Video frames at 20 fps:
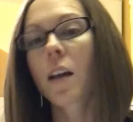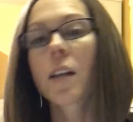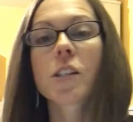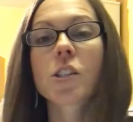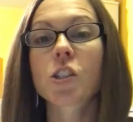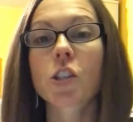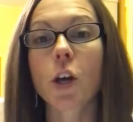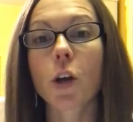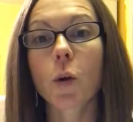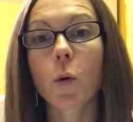
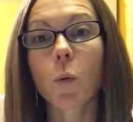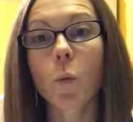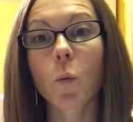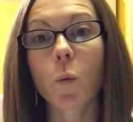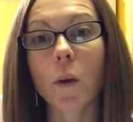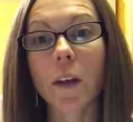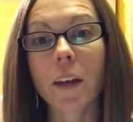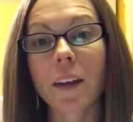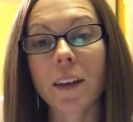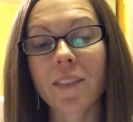So
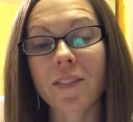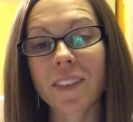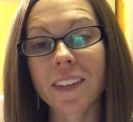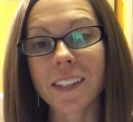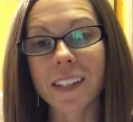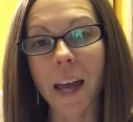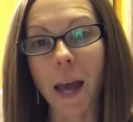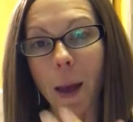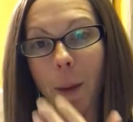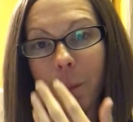if
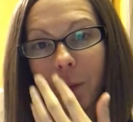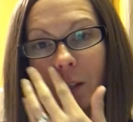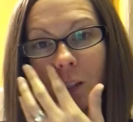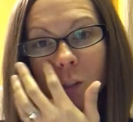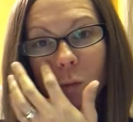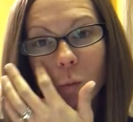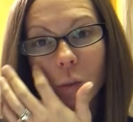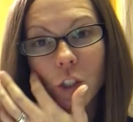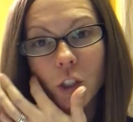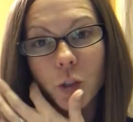this
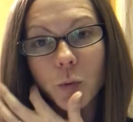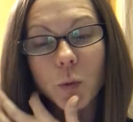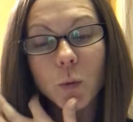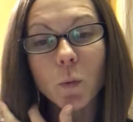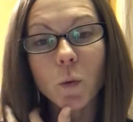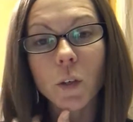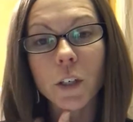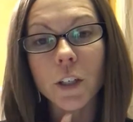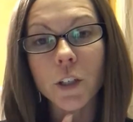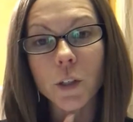happens, what you would
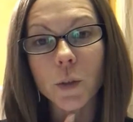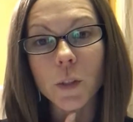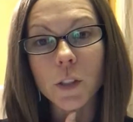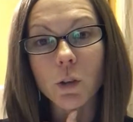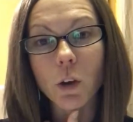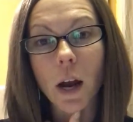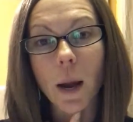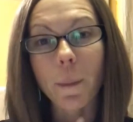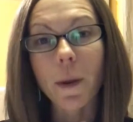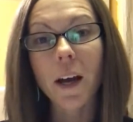want to do is
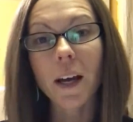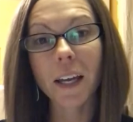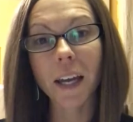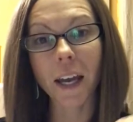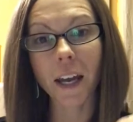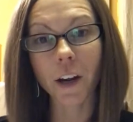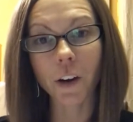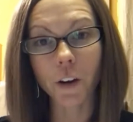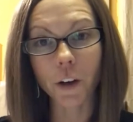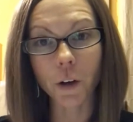grab a
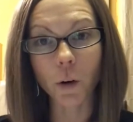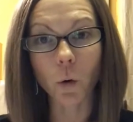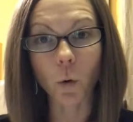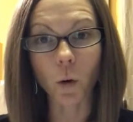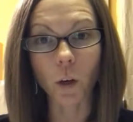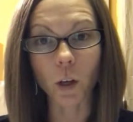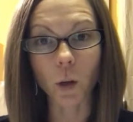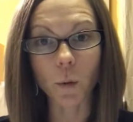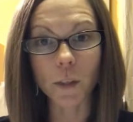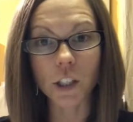carrier oil,